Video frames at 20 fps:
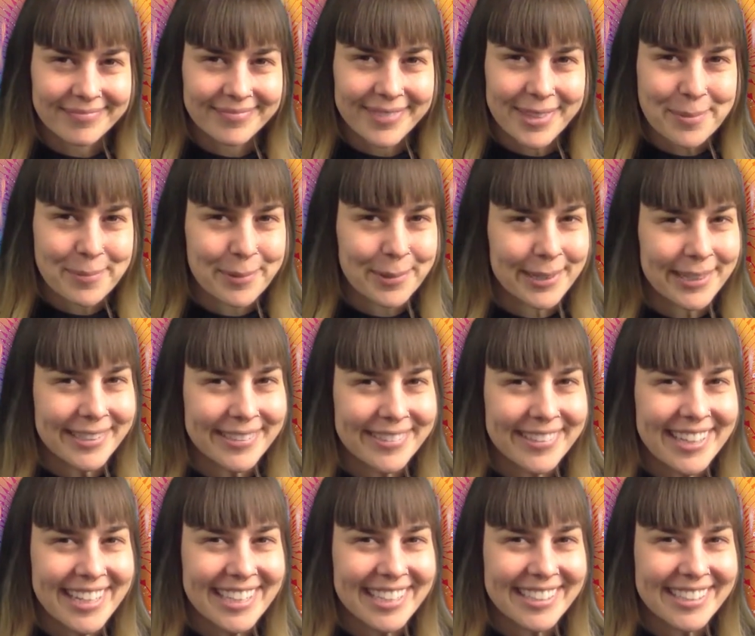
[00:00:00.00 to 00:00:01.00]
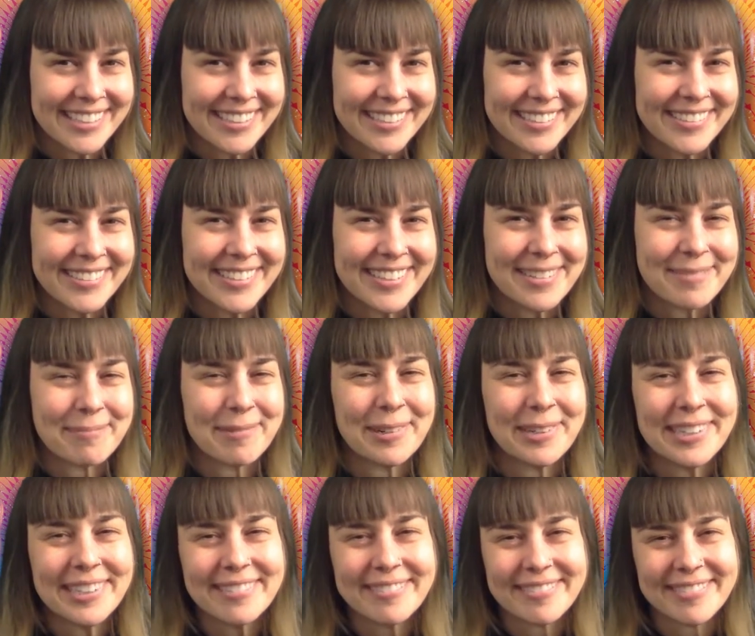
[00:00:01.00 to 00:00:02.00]
The more you let go, the more
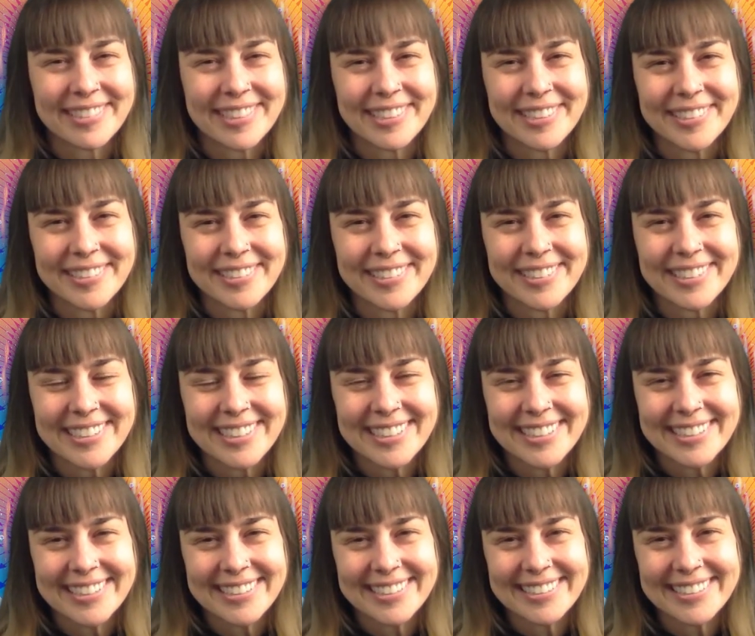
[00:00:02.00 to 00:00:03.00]
it flows.